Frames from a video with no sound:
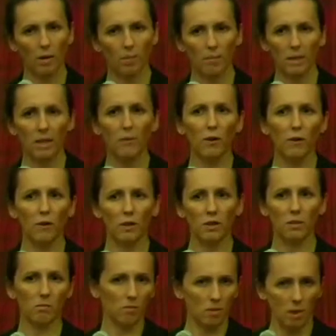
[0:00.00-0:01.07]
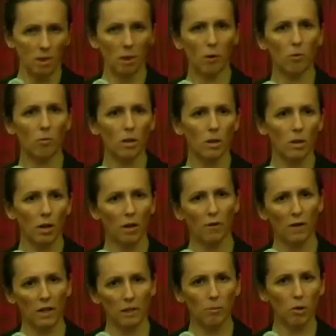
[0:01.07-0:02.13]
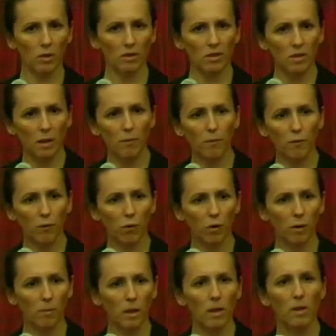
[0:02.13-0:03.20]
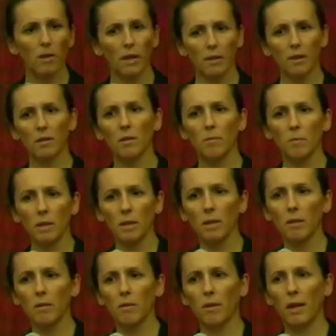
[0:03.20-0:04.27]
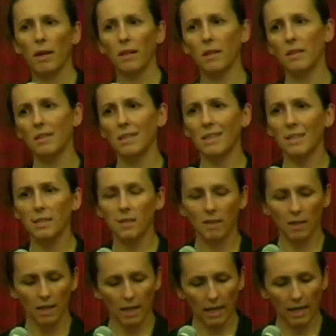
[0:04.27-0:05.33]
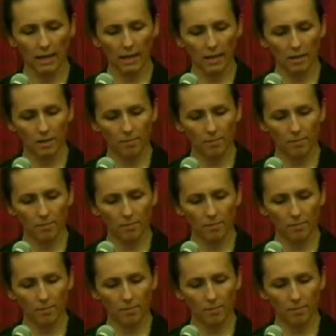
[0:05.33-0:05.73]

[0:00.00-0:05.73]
Even if it's, you know, available in some form, that doesn't mean that it's easy to get at.